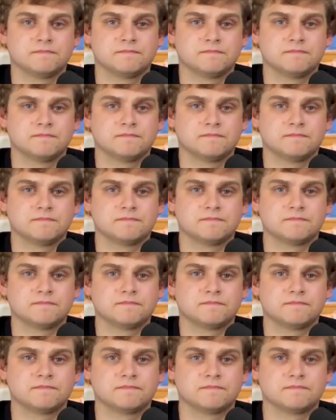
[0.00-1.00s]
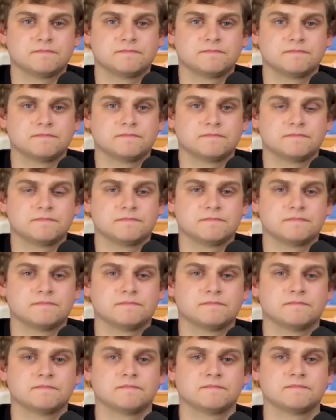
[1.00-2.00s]

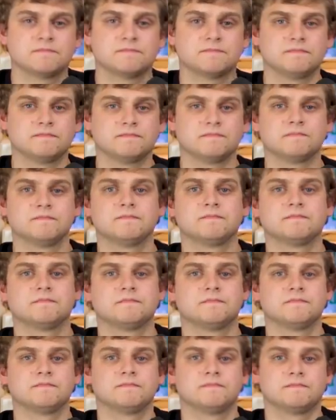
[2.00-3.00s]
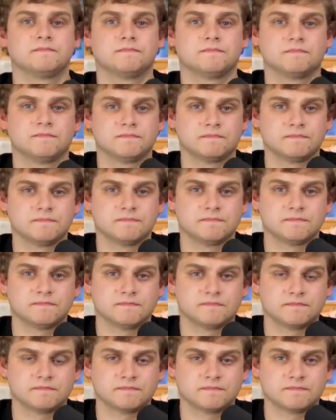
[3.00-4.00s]

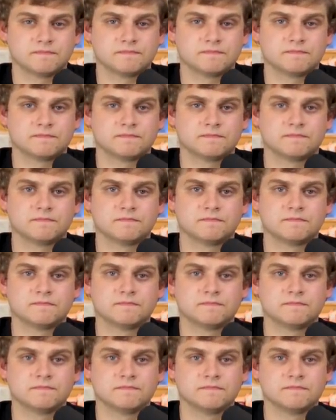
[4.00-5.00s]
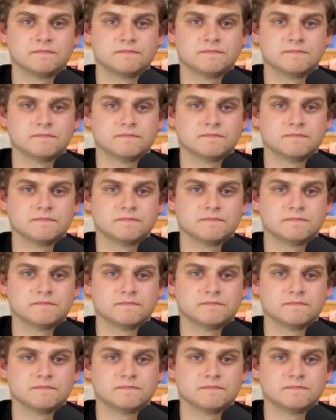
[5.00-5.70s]
This person isn't speaking.